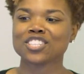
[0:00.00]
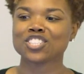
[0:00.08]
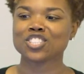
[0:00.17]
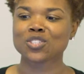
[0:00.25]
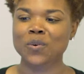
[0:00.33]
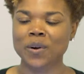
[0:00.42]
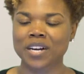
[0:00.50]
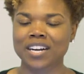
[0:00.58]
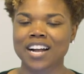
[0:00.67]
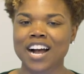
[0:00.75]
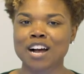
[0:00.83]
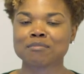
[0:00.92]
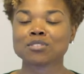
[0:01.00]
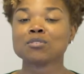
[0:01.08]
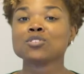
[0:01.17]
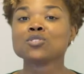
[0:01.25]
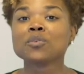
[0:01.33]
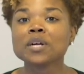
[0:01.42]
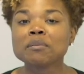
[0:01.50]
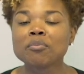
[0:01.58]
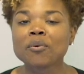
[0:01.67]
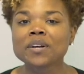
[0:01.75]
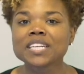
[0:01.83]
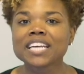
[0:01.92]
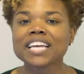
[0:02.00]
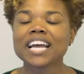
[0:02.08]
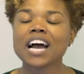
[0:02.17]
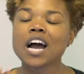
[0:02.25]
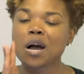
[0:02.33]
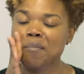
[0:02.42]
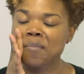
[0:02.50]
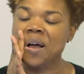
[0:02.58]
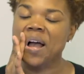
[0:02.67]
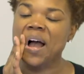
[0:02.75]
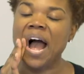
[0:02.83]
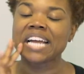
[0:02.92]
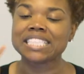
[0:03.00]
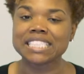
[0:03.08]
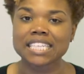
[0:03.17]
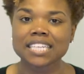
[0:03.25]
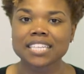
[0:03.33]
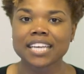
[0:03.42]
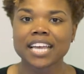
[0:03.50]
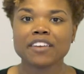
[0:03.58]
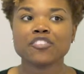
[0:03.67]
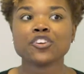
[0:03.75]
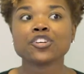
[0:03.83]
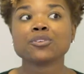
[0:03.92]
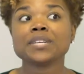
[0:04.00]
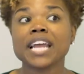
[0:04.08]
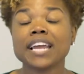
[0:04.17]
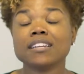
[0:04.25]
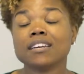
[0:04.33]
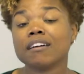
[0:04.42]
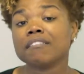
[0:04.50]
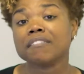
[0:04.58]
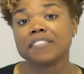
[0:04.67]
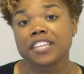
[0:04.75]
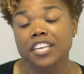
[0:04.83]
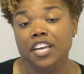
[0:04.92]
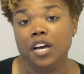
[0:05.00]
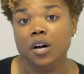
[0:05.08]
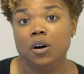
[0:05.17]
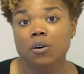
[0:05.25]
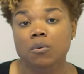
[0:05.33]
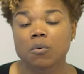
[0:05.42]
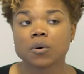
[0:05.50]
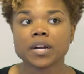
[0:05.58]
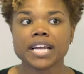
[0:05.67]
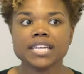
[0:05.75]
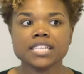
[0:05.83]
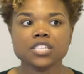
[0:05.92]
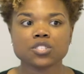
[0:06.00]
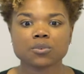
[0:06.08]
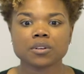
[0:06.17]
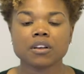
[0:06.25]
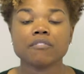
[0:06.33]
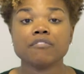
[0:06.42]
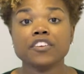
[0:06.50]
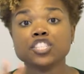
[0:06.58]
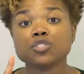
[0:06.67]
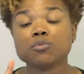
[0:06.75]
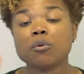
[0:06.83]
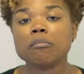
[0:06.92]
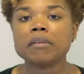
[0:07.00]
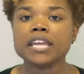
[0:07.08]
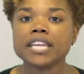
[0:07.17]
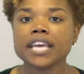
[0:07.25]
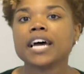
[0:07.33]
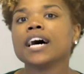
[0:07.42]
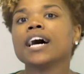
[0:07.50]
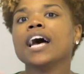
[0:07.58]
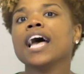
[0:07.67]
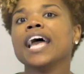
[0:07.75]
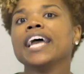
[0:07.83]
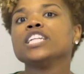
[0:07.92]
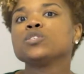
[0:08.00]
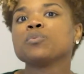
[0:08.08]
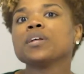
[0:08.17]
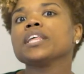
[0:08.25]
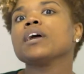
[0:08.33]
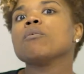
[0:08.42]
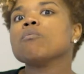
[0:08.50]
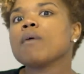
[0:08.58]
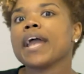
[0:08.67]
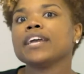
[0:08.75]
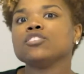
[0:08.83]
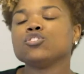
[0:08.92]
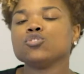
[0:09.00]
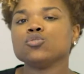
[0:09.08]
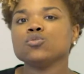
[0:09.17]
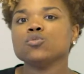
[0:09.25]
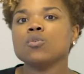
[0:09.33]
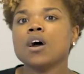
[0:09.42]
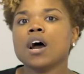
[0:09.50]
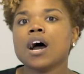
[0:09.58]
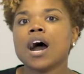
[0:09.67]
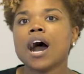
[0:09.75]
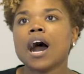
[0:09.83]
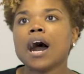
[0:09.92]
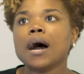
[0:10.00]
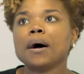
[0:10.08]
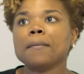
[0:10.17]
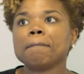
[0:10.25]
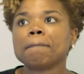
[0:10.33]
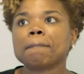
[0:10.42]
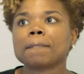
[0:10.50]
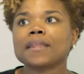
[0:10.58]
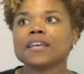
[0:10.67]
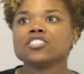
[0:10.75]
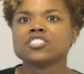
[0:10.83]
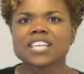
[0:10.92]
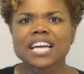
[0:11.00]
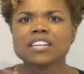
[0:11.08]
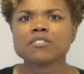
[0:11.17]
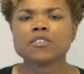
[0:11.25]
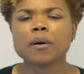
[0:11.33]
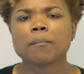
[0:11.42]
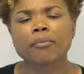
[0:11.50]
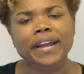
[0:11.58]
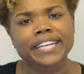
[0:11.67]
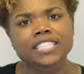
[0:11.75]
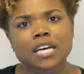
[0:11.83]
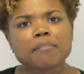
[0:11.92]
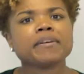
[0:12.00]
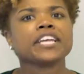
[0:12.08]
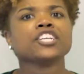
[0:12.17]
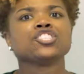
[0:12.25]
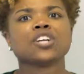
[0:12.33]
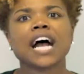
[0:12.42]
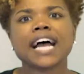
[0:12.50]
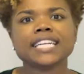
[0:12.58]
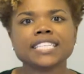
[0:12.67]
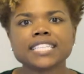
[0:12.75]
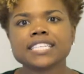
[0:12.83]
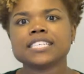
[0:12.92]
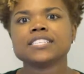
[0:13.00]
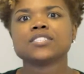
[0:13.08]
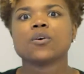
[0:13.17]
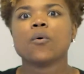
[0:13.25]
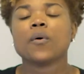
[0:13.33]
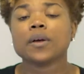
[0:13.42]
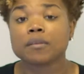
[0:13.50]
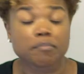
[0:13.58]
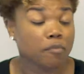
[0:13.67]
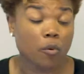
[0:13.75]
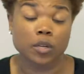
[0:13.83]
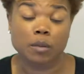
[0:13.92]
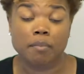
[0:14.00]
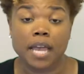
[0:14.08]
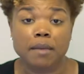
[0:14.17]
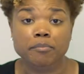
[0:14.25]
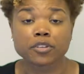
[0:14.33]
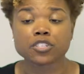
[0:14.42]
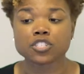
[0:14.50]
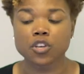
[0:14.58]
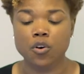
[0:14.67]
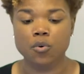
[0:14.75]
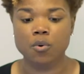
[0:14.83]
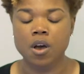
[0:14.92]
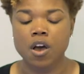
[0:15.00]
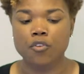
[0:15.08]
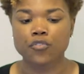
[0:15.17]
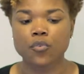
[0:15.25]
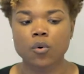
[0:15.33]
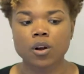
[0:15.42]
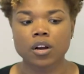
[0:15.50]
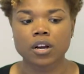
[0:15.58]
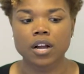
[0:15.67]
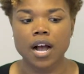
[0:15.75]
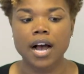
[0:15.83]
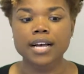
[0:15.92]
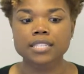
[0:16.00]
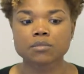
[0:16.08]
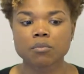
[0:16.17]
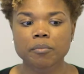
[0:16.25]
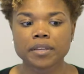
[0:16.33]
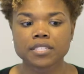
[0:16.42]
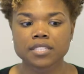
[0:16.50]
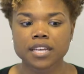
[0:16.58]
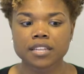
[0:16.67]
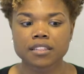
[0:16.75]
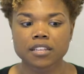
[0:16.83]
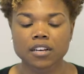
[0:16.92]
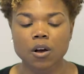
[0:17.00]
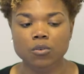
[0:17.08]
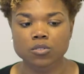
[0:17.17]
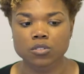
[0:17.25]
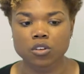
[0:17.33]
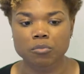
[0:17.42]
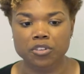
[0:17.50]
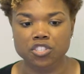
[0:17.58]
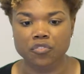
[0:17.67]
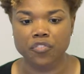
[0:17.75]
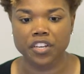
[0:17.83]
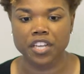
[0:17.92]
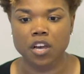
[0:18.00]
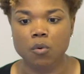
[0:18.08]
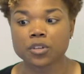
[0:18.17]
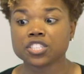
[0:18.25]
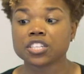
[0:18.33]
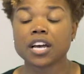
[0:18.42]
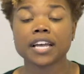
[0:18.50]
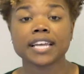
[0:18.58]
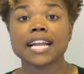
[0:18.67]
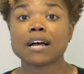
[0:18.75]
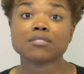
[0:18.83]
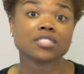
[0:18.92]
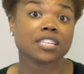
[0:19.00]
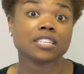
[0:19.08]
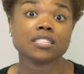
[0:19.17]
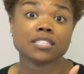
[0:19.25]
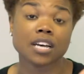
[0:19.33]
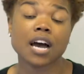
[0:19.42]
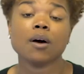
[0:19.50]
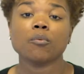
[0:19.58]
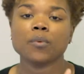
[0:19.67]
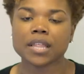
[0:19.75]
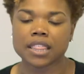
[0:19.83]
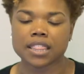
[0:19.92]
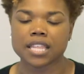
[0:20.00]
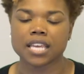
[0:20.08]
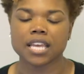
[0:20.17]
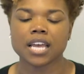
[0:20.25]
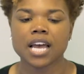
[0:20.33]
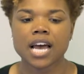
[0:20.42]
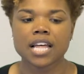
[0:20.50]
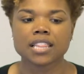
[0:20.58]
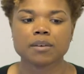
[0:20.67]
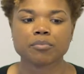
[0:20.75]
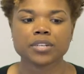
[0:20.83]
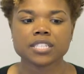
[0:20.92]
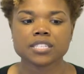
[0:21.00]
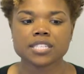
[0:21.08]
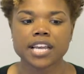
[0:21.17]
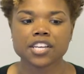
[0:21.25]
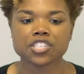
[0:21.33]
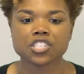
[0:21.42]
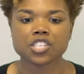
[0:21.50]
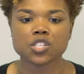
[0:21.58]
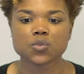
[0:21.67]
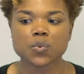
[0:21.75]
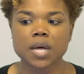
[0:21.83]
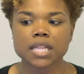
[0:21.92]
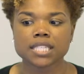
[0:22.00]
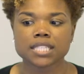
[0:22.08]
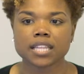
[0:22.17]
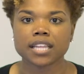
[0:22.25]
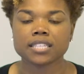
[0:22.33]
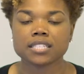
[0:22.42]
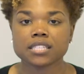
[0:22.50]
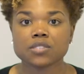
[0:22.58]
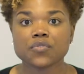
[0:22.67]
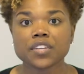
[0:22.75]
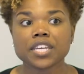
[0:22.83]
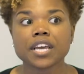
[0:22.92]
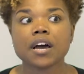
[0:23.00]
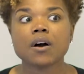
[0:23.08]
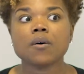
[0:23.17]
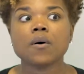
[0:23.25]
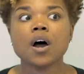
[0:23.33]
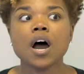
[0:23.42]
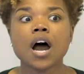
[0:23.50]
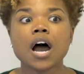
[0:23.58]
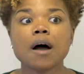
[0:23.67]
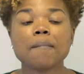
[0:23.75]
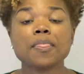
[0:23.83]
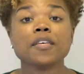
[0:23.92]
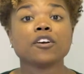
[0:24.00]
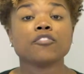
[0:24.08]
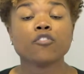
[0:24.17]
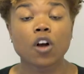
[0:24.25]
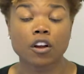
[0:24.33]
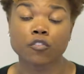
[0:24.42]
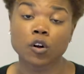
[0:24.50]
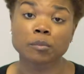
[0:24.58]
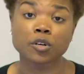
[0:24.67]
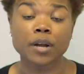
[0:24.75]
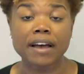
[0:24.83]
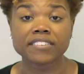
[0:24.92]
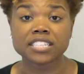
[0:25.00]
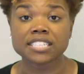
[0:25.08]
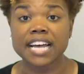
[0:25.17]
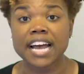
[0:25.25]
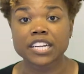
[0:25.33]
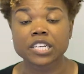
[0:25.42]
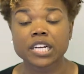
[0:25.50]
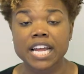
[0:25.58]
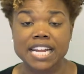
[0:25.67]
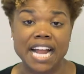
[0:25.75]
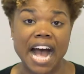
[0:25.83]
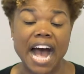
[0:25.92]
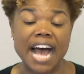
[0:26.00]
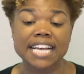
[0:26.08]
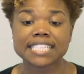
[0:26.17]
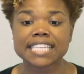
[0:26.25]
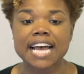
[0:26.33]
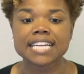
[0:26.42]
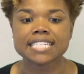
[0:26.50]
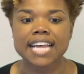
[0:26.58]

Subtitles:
Sure. So storyboarding, ideally, if you're creating a video or any sort of visual media, it's really a way to um, just kind of brain dump and get your ideas on the paper. So for us, when we did the Coastal Commission video, which again I'll send with the presentation as well as the link to this video, our former graphic designer and I sat